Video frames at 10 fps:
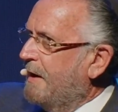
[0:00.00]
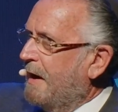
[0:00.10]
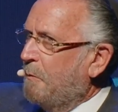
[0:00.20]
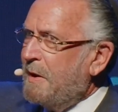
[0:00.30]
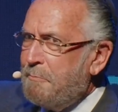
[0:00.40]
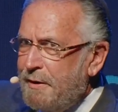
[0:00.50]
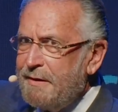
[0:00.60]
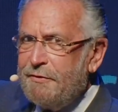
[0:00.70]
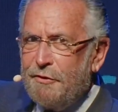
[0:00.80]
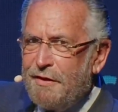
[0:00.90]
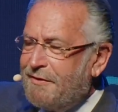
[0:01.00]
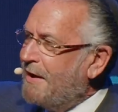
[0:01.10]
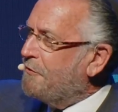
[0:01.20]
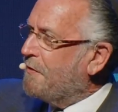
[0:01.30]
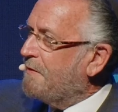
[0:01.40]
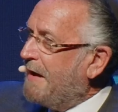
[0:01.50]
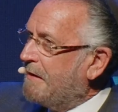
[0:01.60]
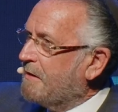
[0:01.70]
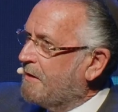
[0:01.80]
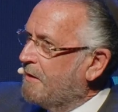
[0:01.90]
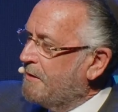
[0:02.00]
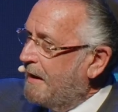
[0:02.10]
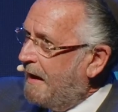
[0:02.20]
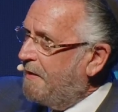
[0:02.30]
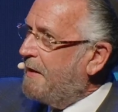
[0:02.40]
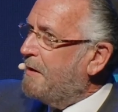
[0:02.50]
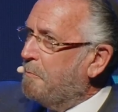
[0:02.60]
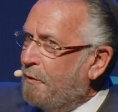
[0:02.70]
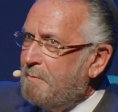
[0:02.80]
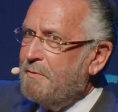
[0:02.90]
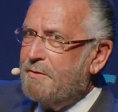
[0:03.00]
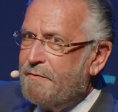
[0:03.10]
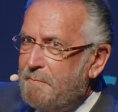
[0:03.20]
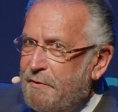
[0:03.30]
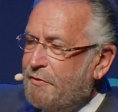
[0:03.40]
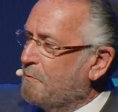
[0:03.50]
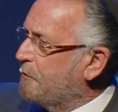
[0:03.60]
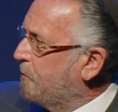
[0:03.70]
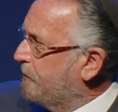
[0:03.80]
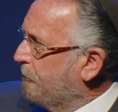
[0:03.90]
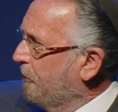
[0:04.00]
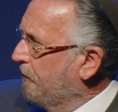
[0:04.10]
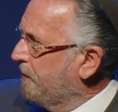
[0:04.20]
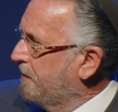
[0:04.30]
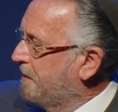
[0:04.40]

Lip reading: And we bring this to the attention of the Vatican, and that appointment of the bishop was withdrawn.